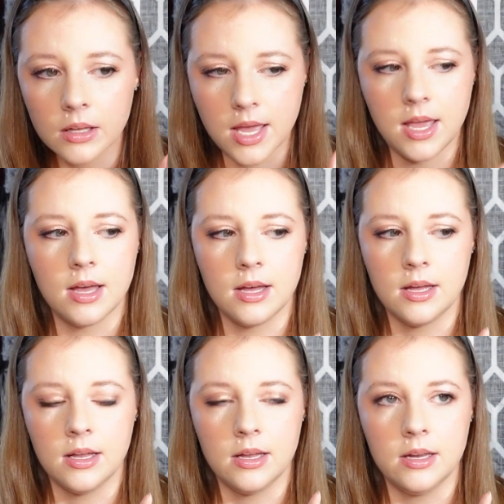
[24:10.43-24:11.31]

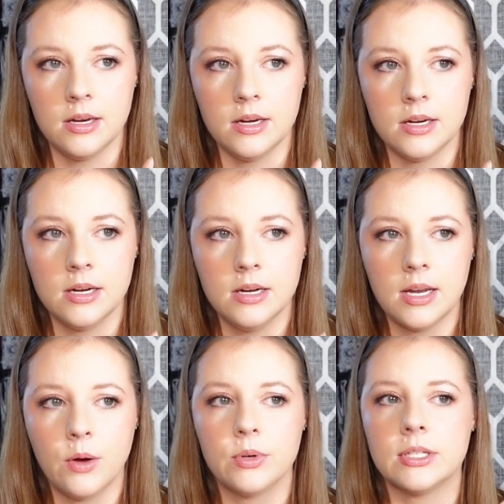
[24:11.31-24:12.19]
and
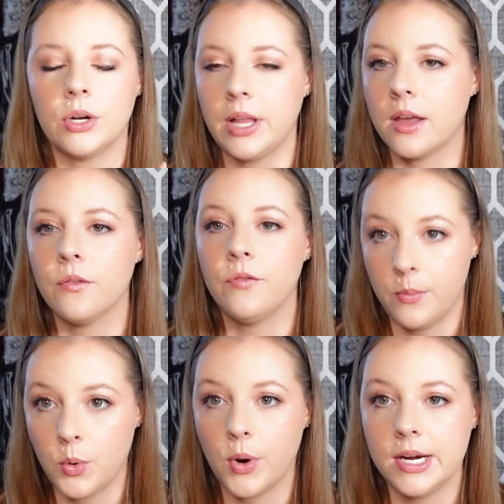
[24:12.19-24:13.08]
it was like
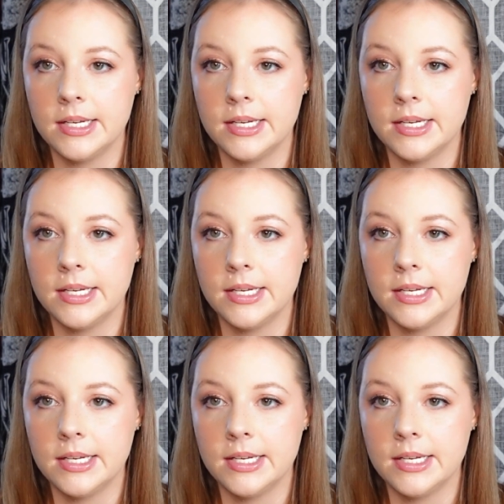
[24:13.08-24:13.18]
February,